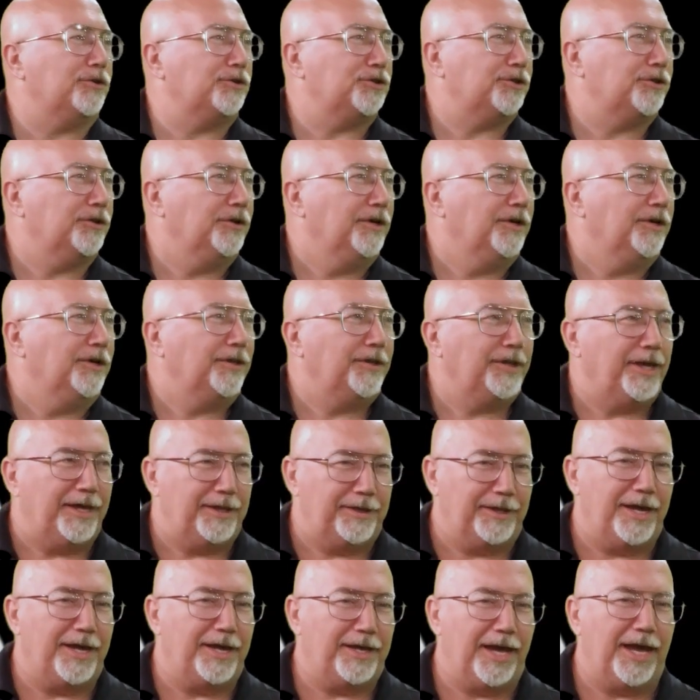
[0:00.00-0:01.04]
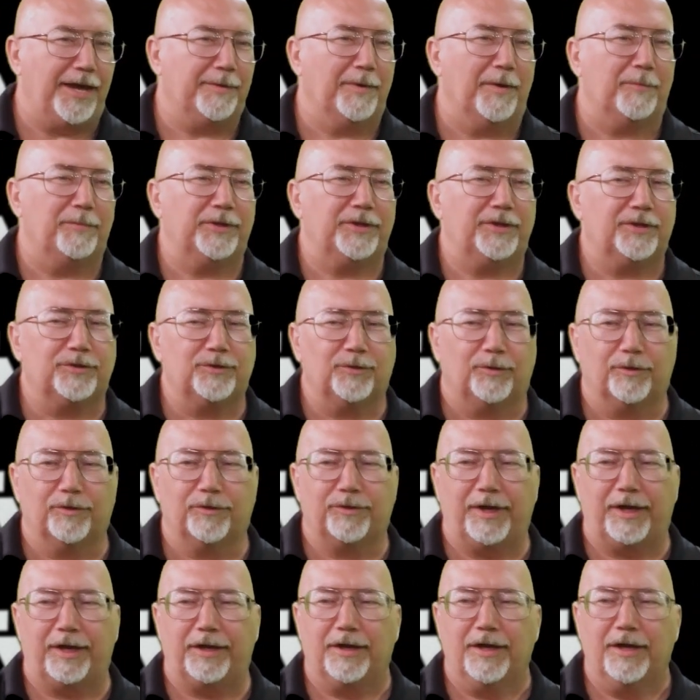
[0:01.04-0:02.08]
Yeah, yeah, yeah. They, exactly. they came up with this yeah, whole
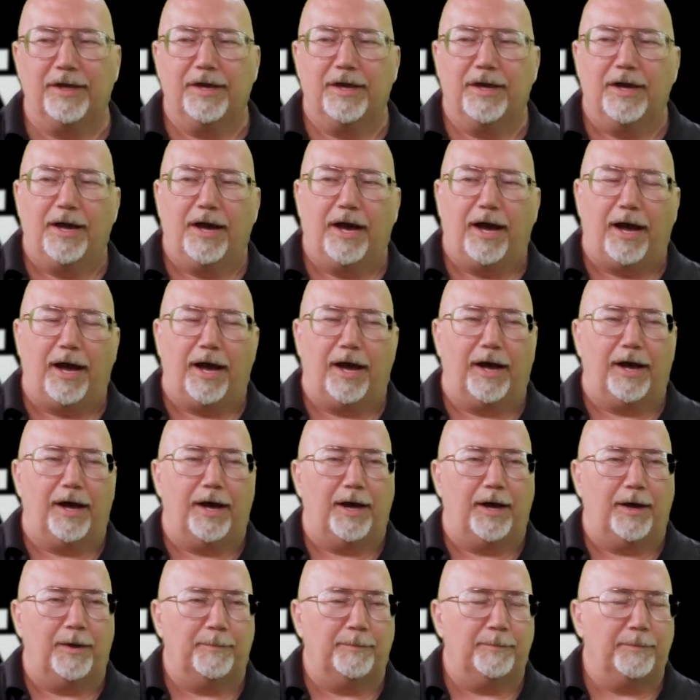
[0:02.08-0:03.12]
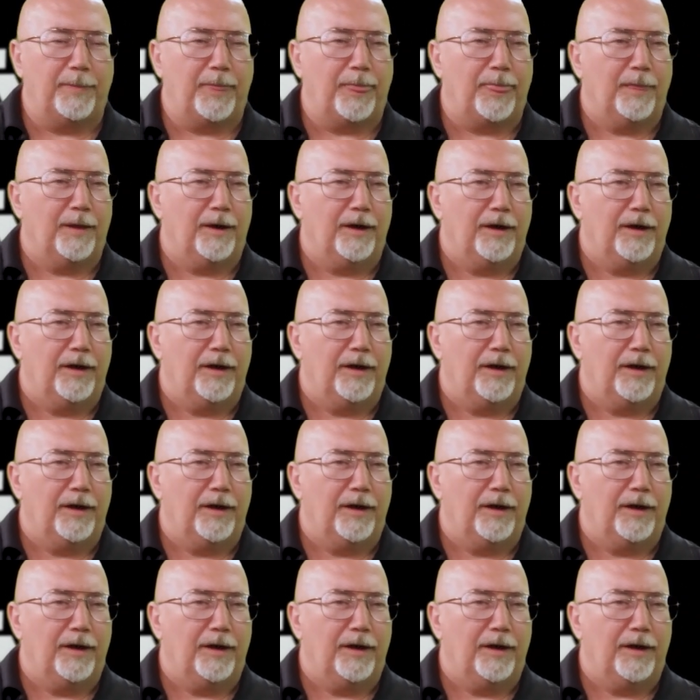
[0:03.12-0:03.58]
the thing. Nice, uh, Council um, of Nicaea.